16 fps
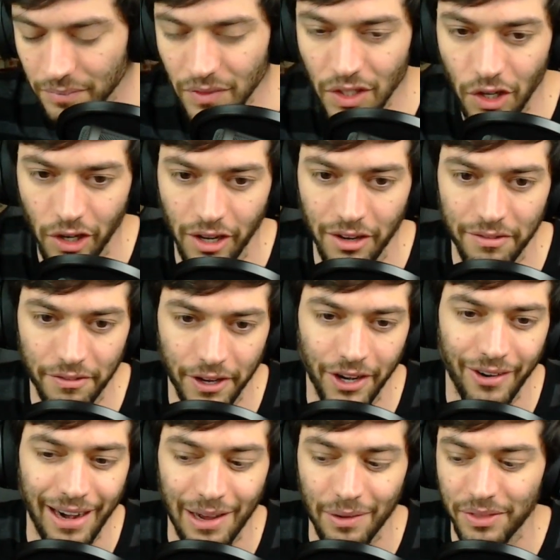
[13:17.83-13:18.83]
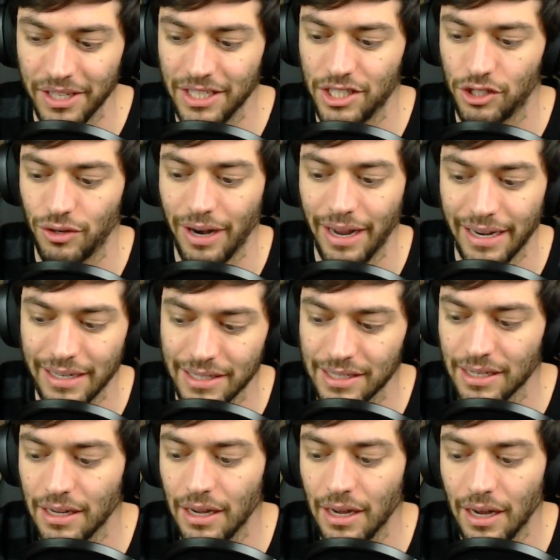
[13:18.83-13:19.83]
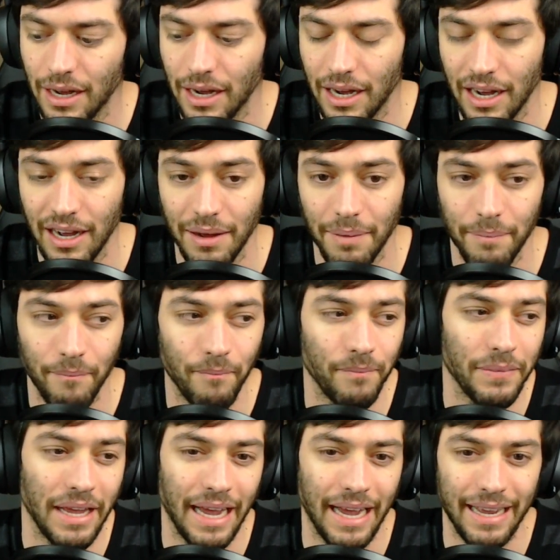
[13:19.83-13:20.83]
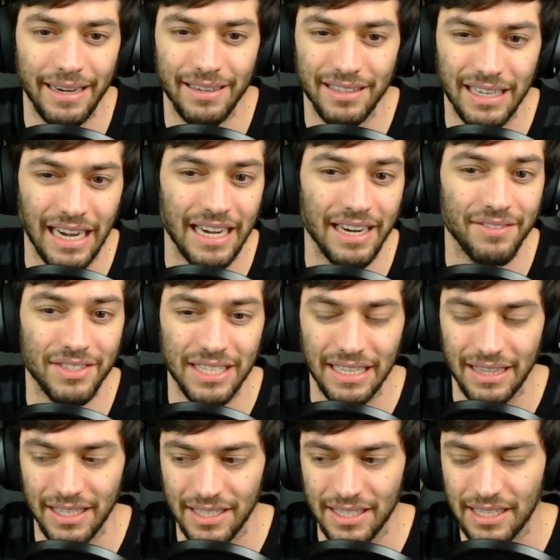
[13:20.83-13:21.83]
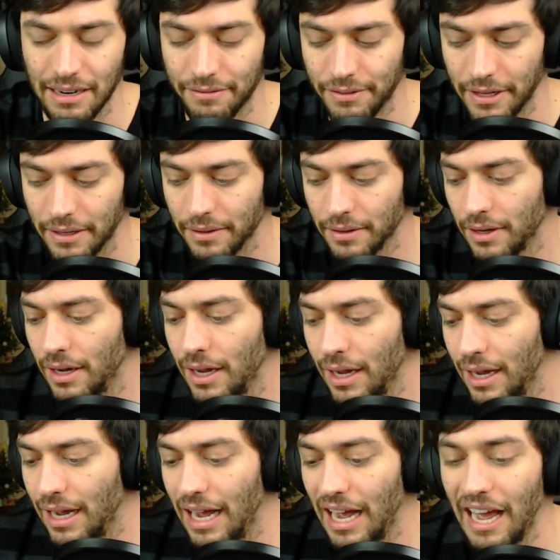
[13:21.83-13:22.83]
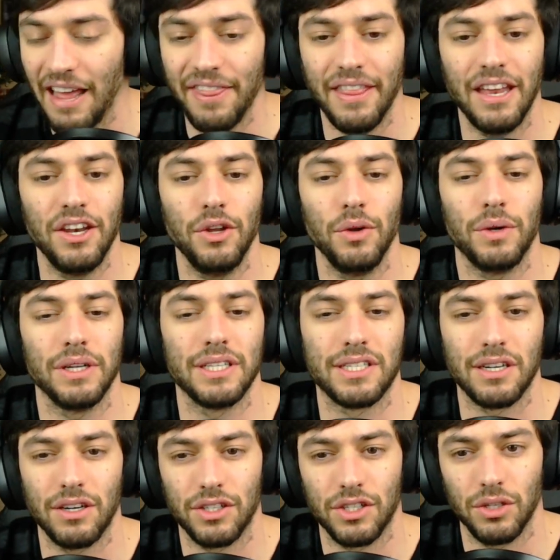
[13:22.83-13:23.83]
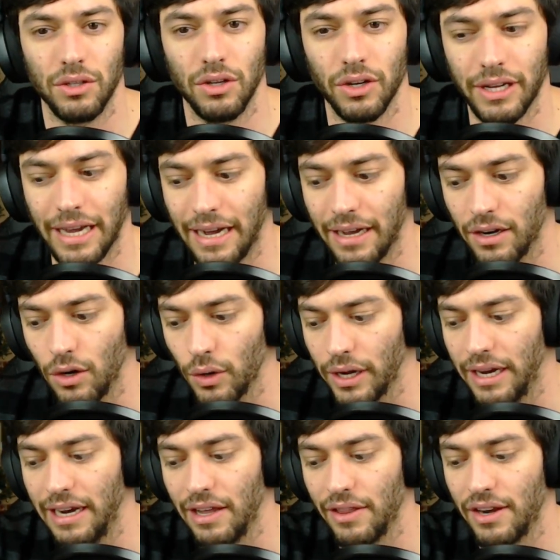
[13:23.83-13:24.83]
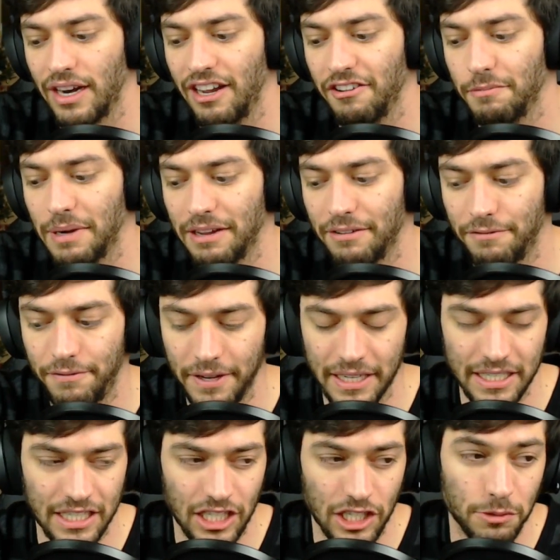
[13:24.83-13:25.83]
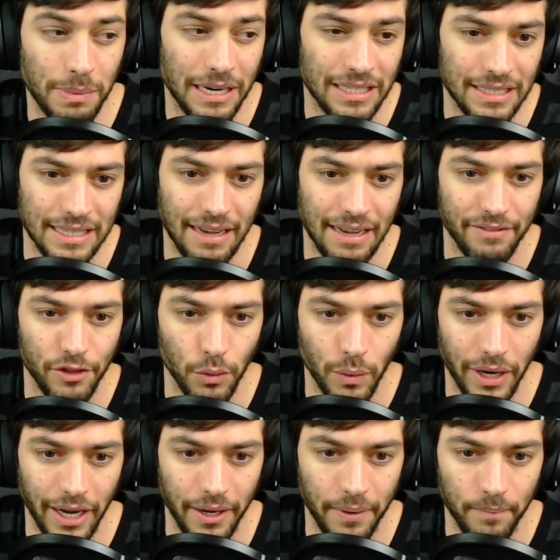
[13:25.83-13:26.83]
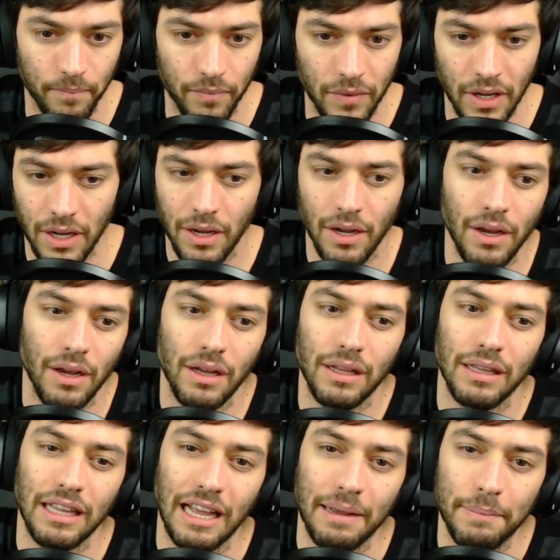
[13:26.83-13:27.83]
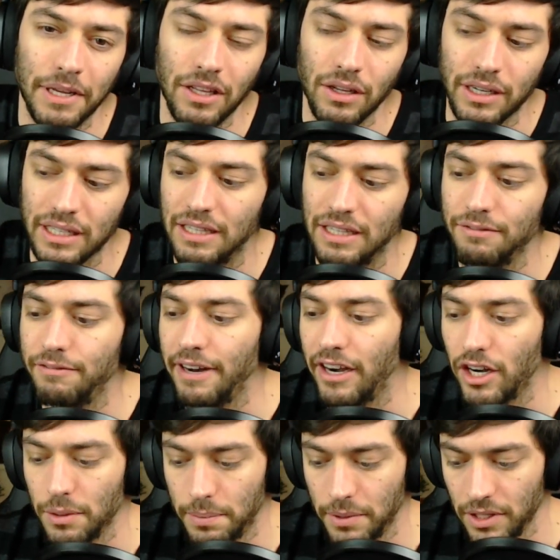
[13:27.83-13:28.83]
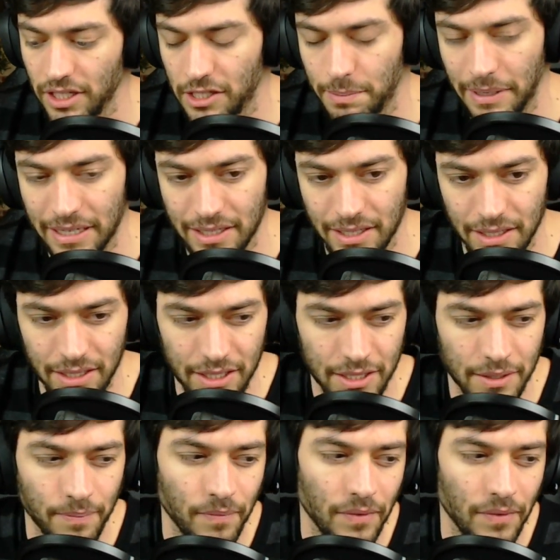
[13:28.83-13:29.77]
You can figure out these trends and kind of set this stuff in. And then you can start to look at, okay, now that I have my fixed expenses out of the way, let me look at the variable expenses.